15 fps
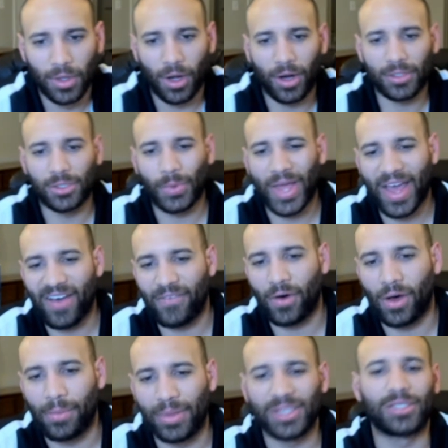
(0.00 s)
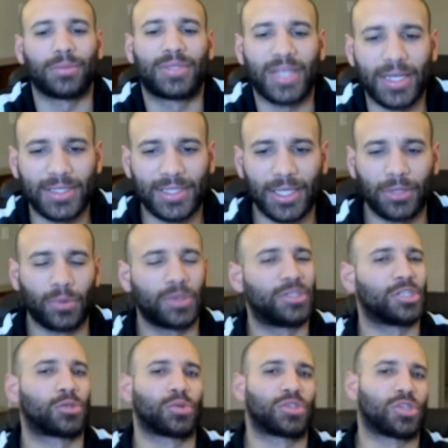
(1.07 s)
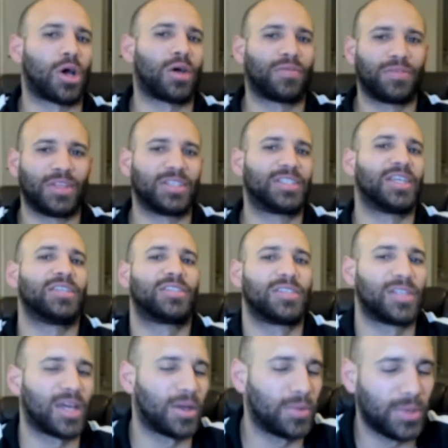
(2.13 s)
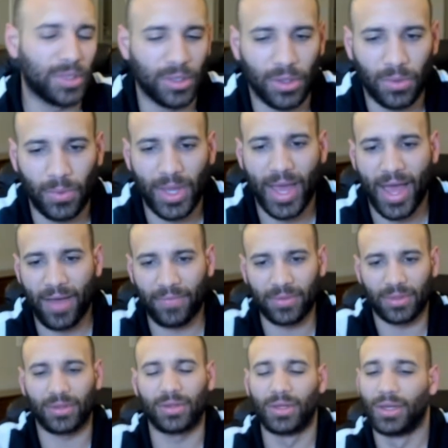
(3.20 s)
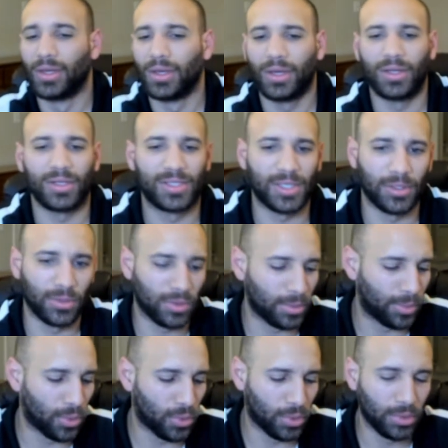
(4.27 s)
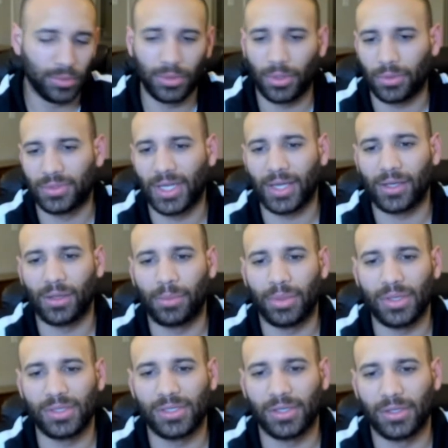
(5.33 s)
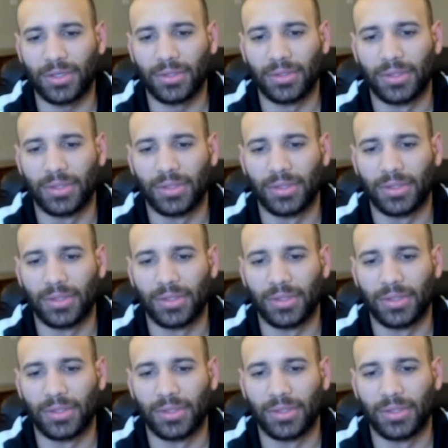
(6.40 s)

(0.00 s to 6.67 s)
All right, so we have a bishop takes c3, just resolving the tension that, you know, we have in the center of the board, you know, taking a piece here.